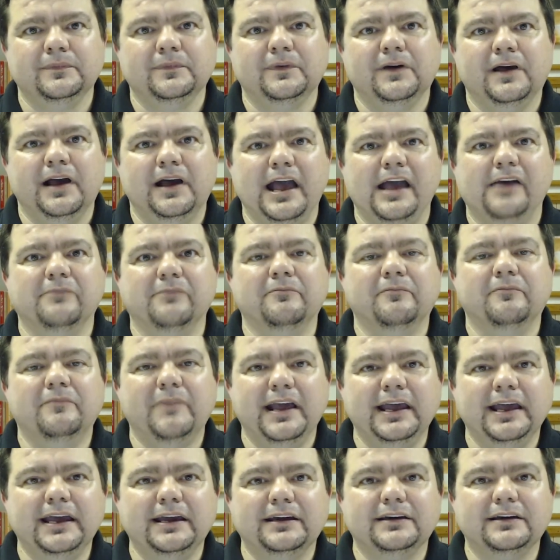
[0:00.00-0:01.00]
and
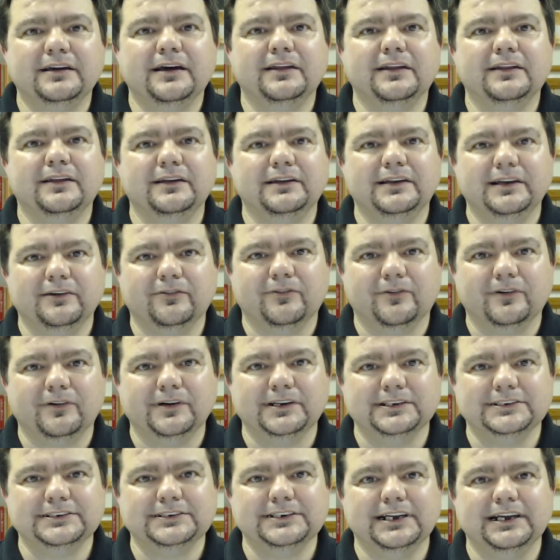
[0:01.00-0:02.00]
make the
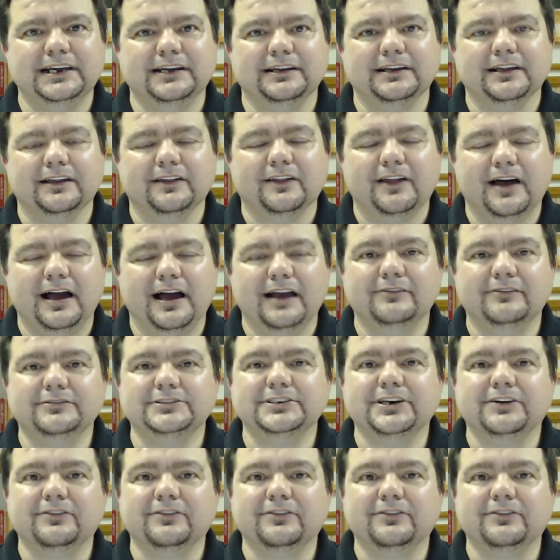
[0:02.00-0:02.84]
difference in the lives